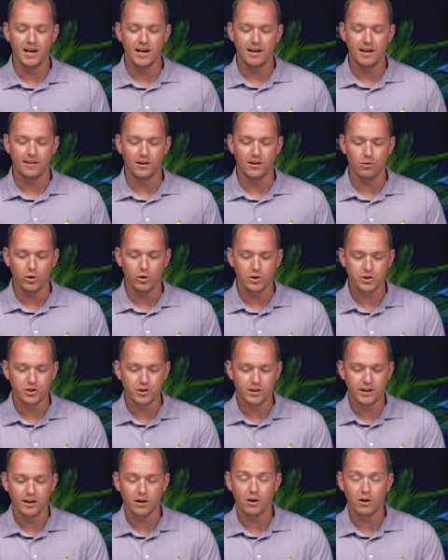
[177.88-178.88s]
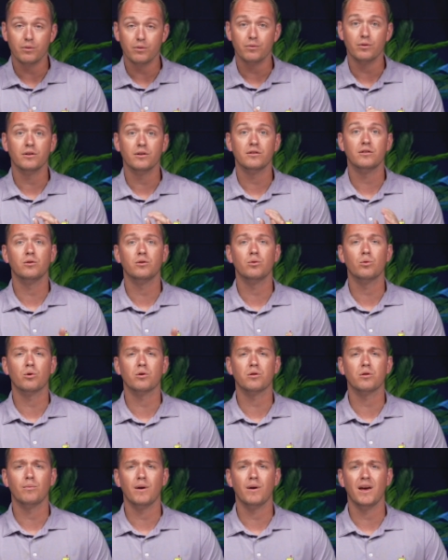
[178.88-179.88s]
And then once you get over into
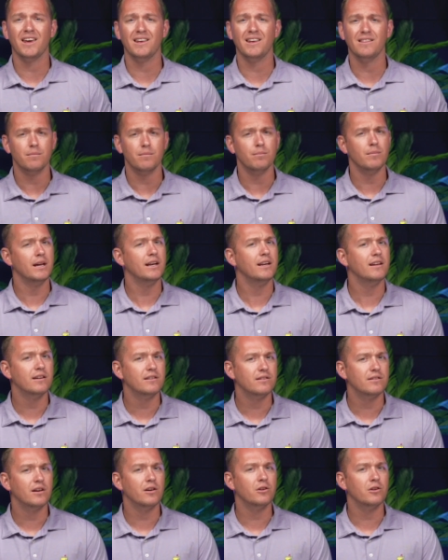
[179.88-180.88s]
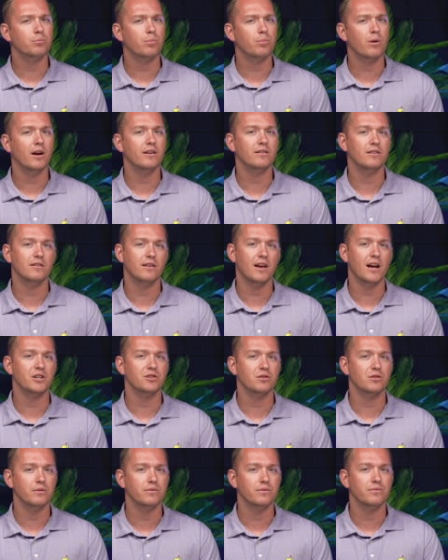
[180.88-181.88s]
North Main, the median sales price is
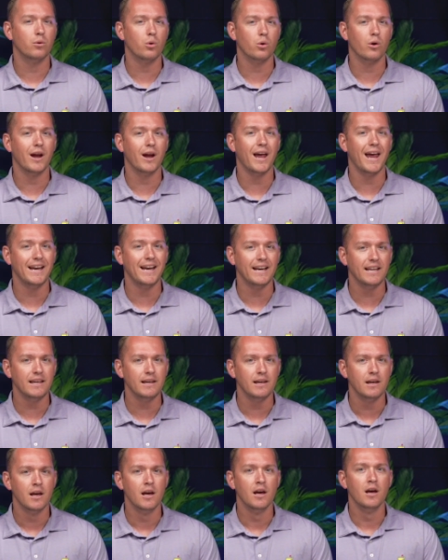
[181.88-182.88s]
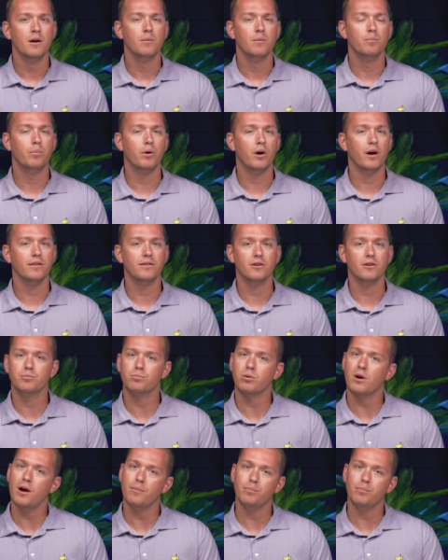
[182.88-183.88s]
actually $480,000, but there's
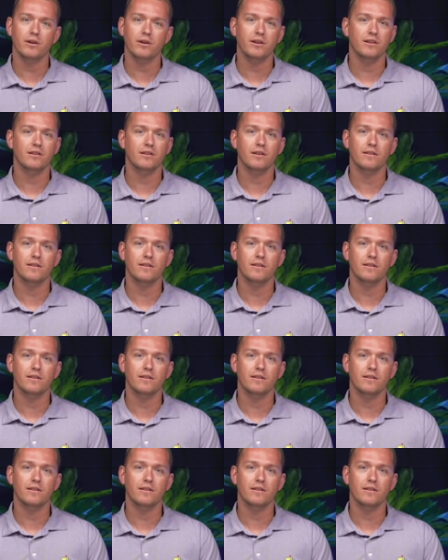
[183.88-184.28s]
properties in